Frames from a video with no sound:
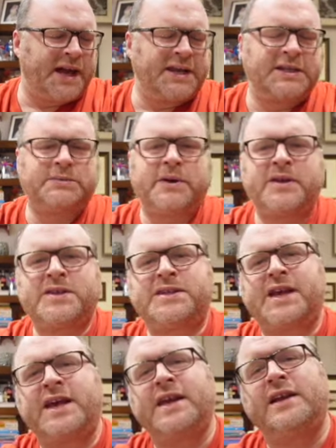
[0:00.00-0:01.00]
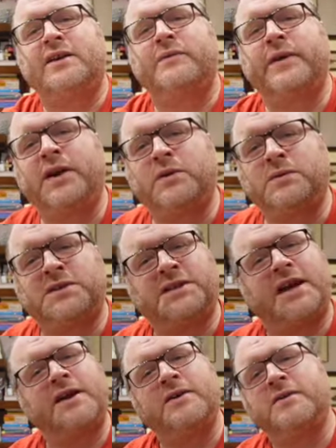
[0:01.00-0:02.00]
it's worth saying that we
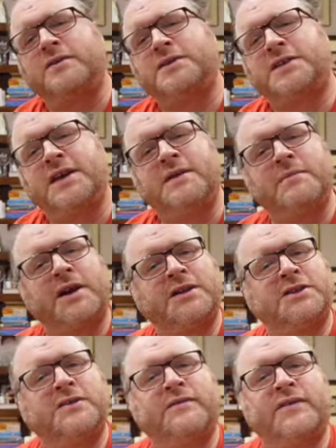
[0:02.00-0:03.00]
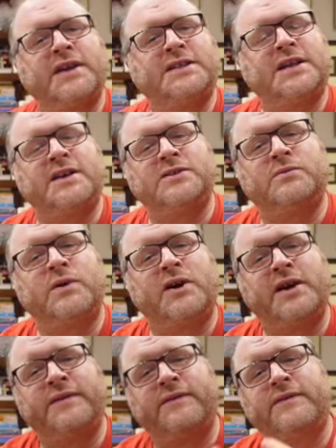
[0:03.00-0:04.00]
also see much of Vito's
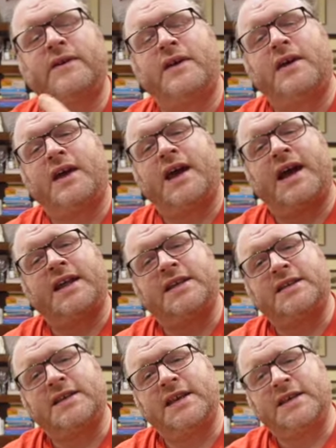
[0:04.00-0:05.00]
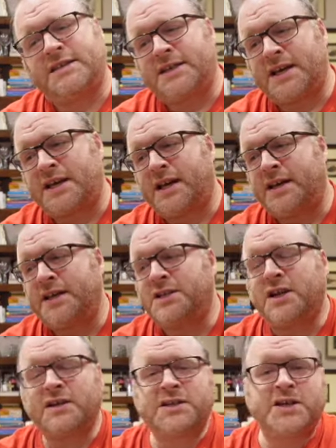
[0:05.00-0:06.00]
wife and his
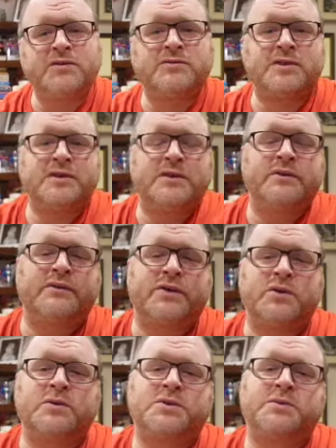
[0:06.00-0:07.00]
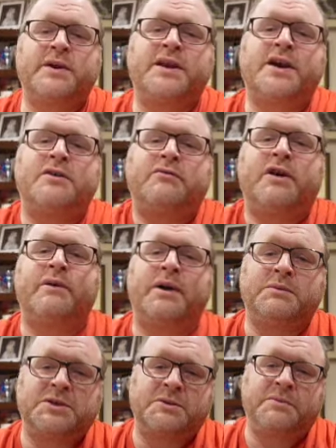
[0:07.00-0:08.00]
young children, who of course we know grow
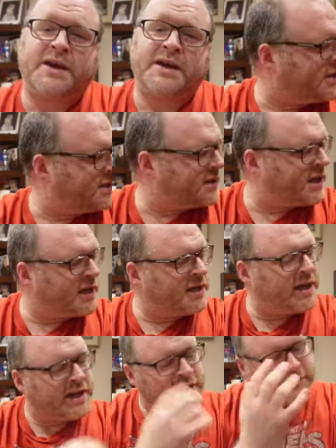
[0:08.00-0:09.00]
up to be Sonny,